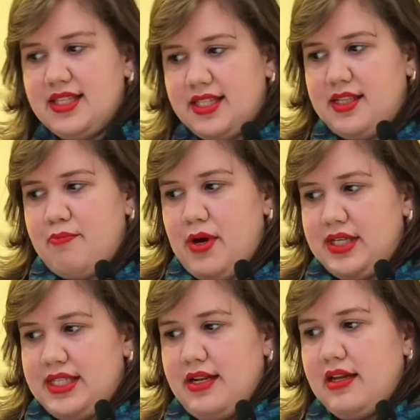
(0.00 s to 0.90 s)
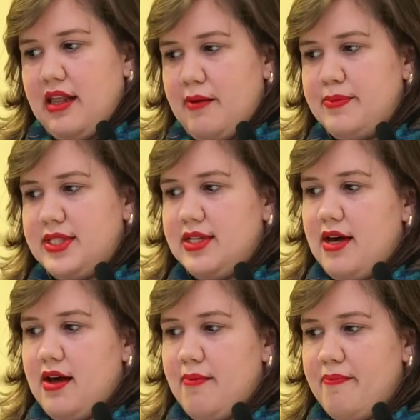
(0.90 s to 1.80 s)
This is in Bosnian clubs
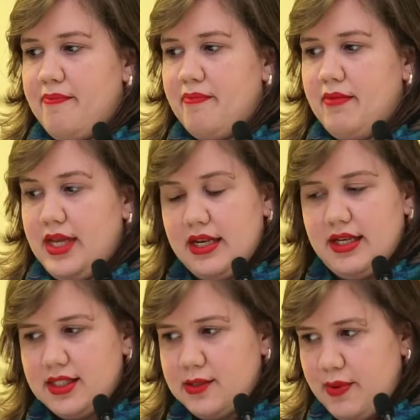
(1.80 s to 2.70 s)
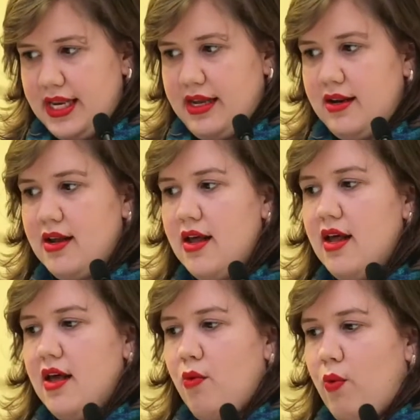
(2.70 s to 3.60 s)
in Sweden.
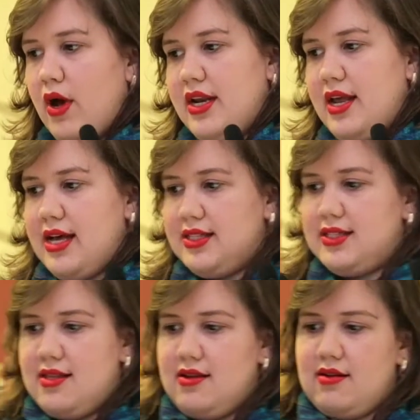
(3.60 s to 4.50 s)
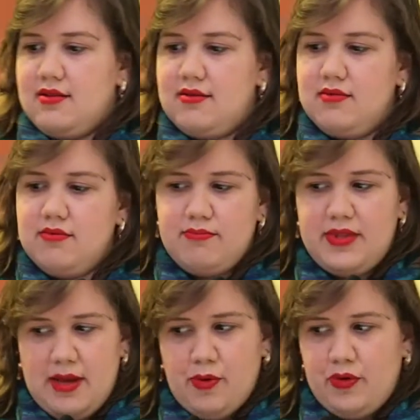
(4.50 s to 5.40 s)
One has
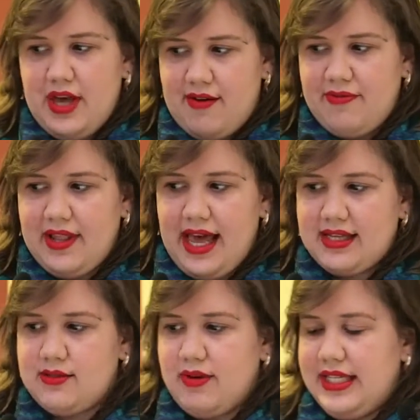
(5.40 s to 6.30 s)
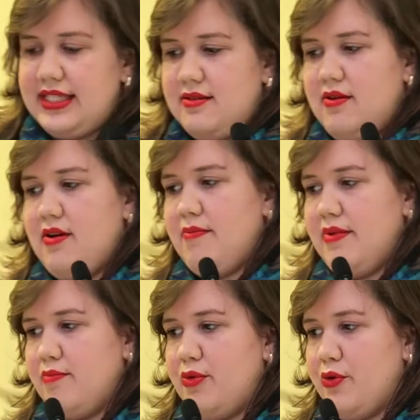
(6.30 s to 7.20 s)
they both have flags, right,
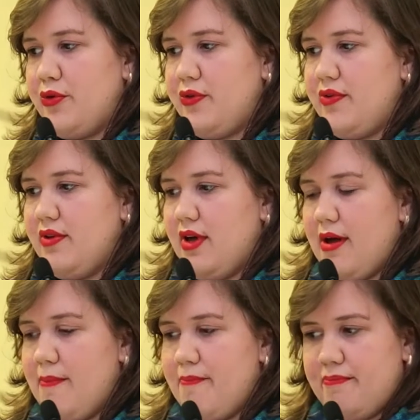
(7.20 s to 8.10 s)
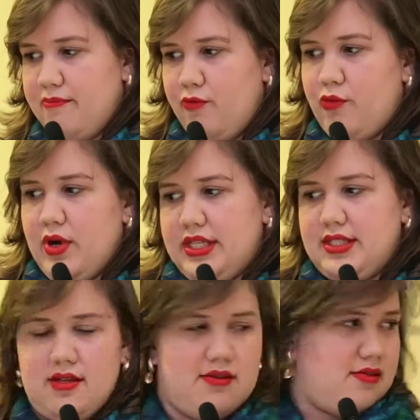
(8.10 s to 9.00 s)
in both. One
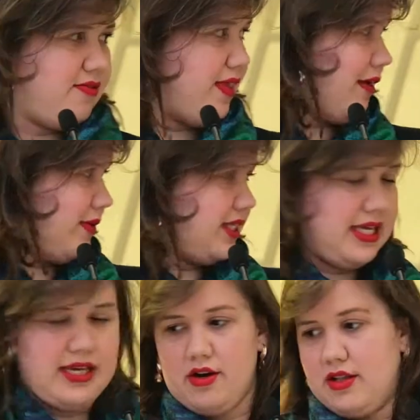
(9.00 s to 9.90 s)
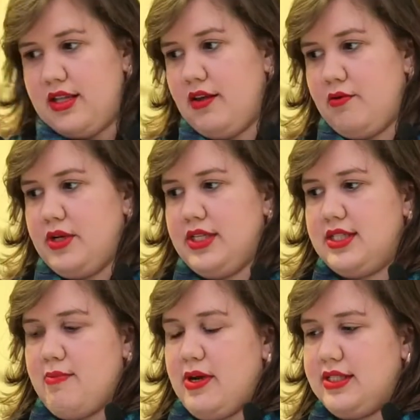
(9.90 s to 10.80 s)
is the flag we see here, and the other one is
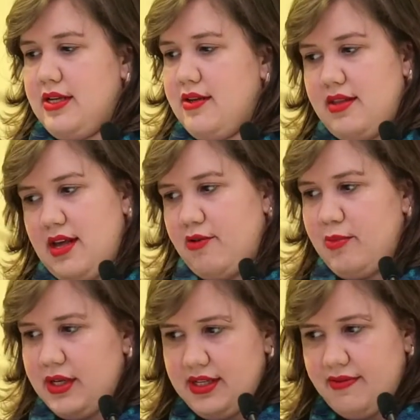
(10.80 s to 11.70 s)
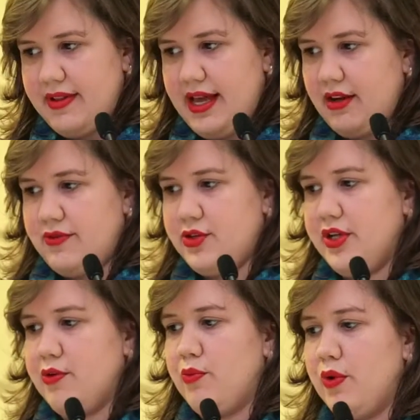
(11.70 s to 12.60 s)
the other Bosnian flag of
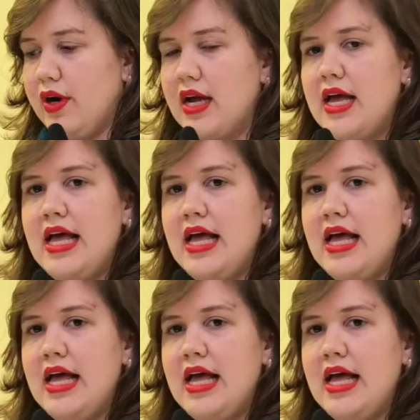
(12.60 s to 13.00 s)
during the war.